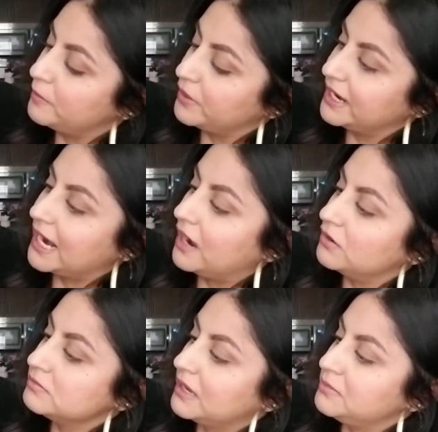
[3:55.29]
bring it
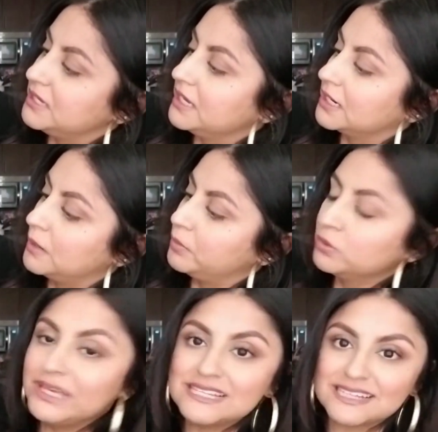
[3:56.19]
out maybe in a couple of
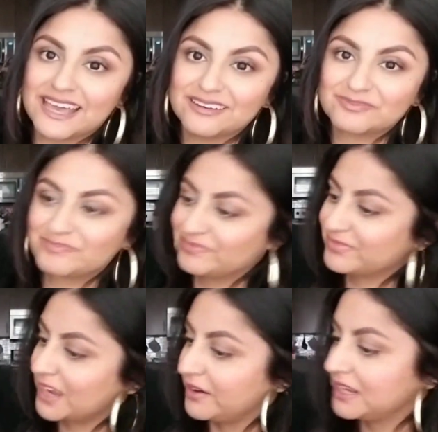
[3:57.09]
weeks again.
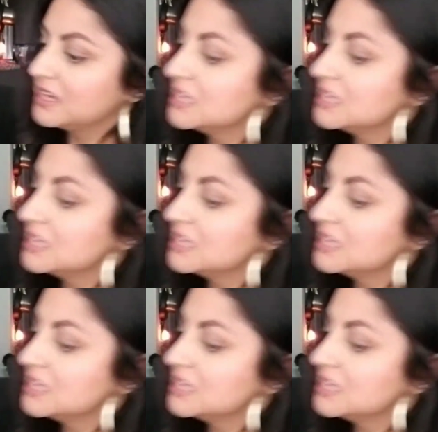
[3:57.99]
All right,